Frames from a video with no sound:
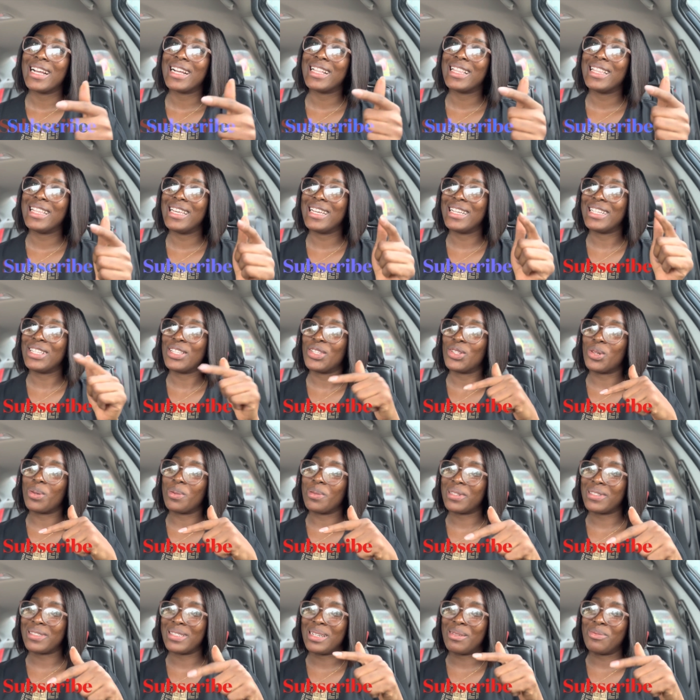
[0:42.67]
click the
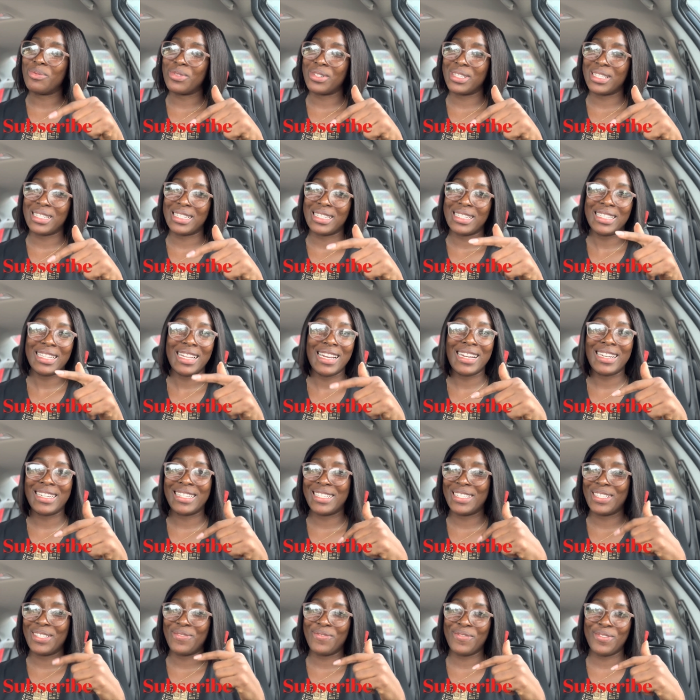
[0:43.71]
subscribe button like
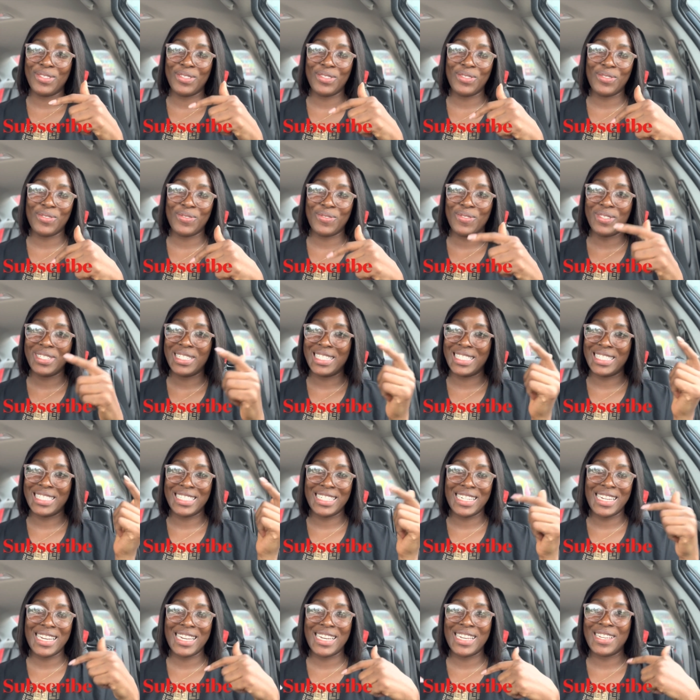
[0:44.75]
this video
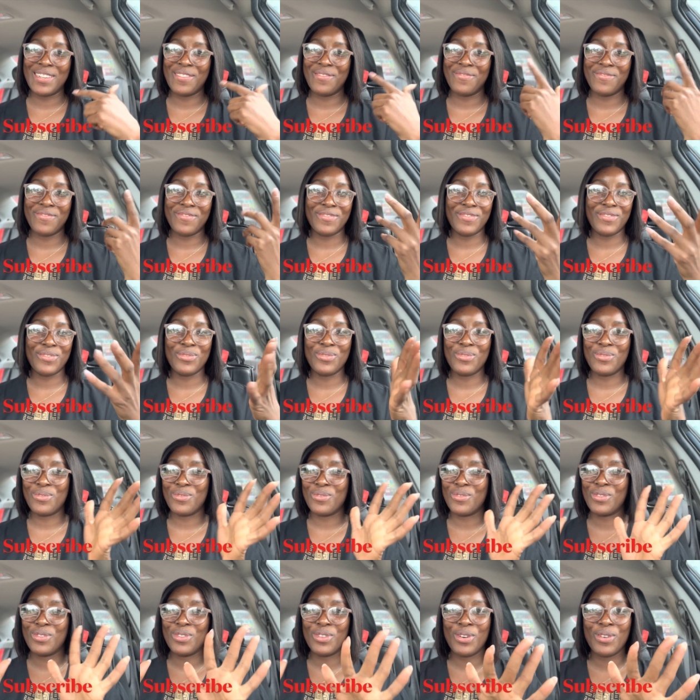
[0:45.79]
share if
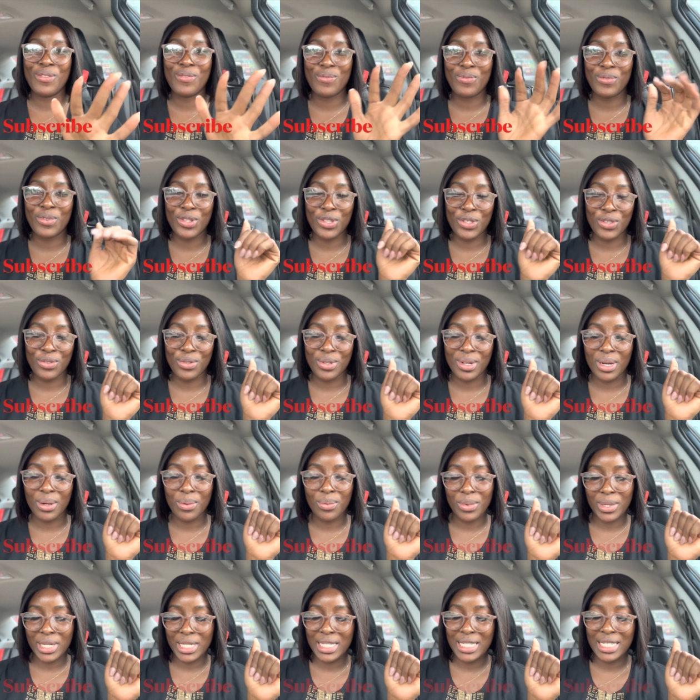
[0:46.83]
you love what you are
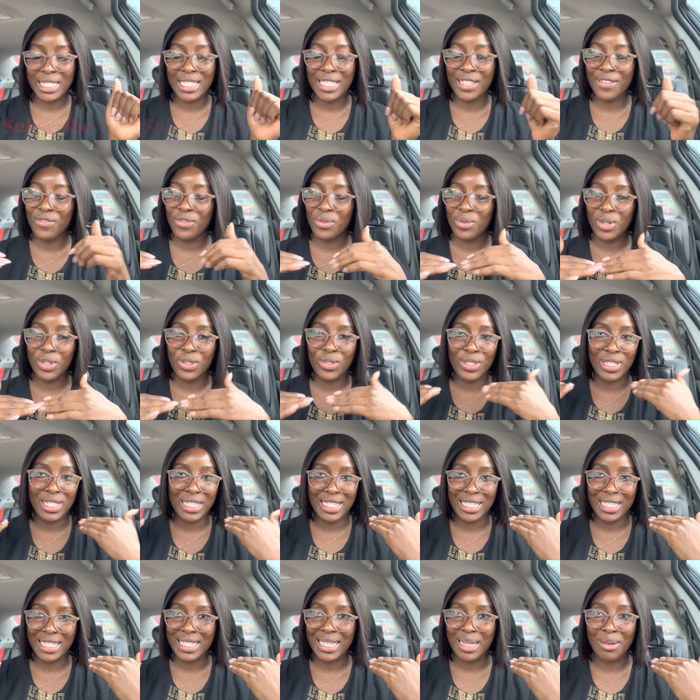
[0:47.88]
watching if you want to see
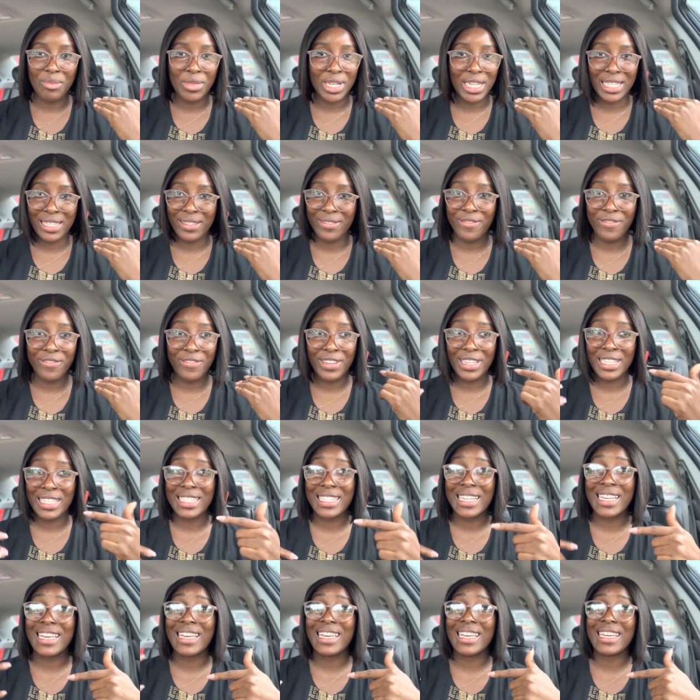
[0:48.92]
this amazing face
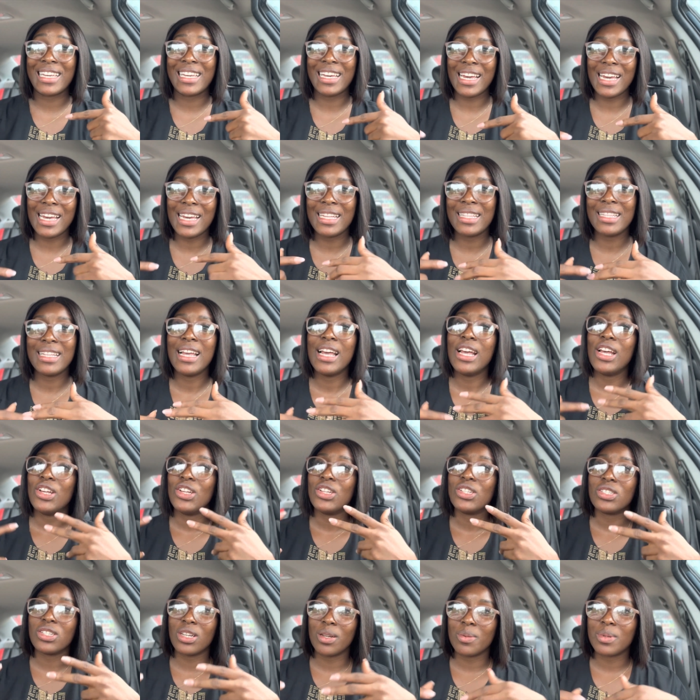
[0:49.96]
again
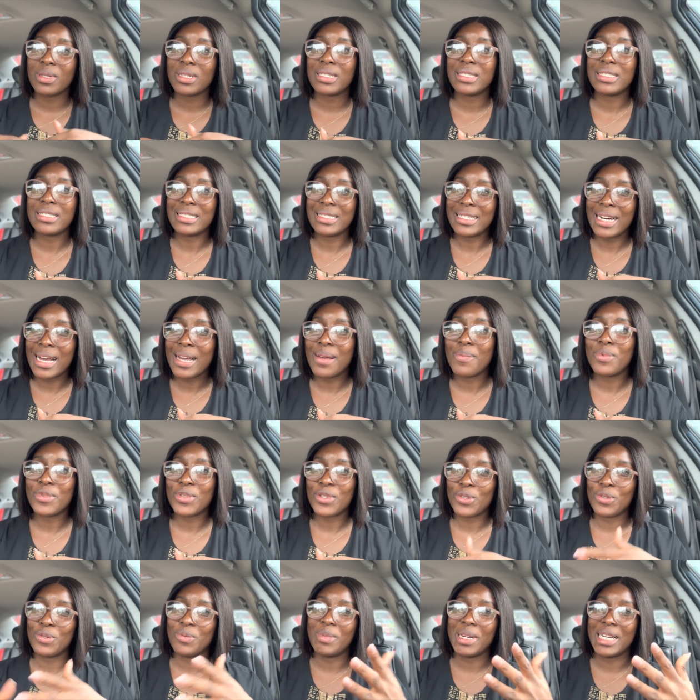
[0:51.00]
subscribe
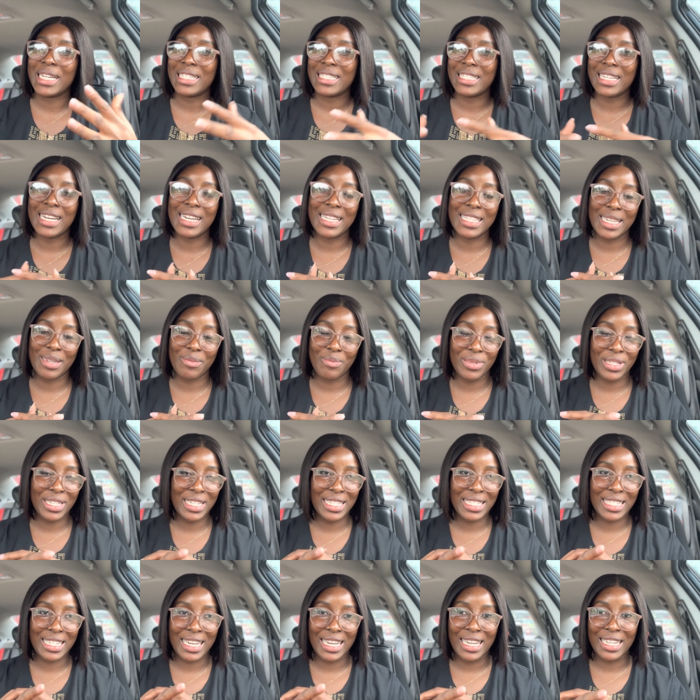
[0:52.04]
to my channel
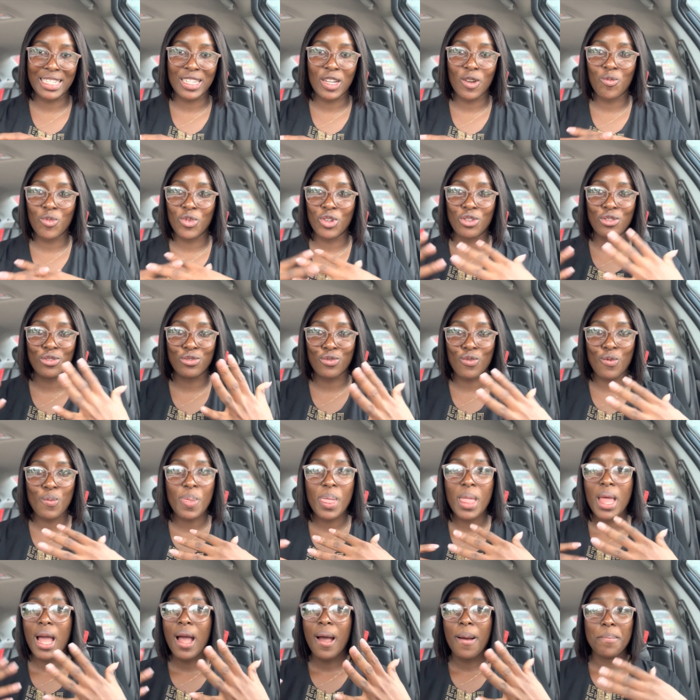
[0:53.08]
please guys help me grow
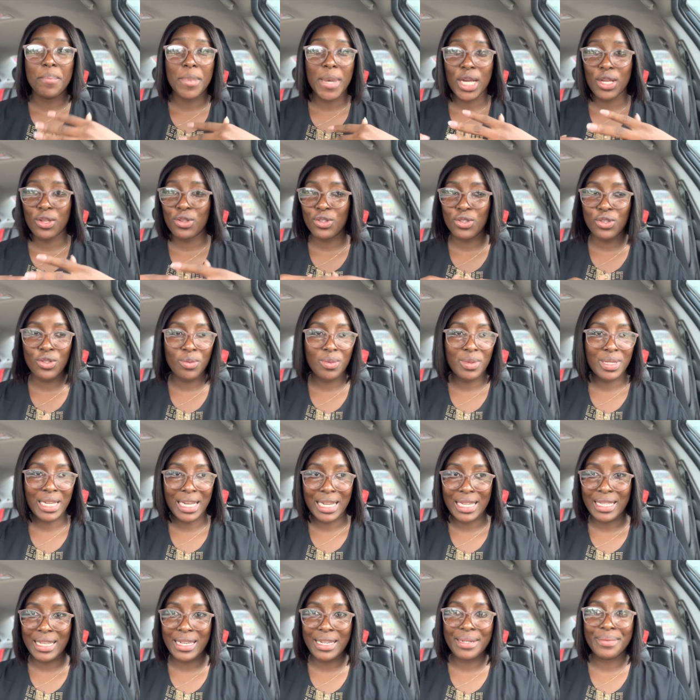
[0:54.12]
my youtube
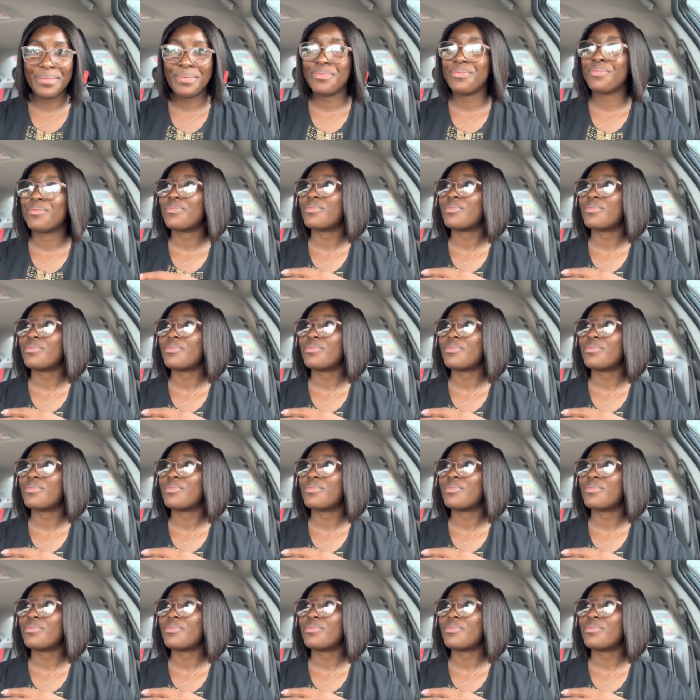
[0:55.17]
channel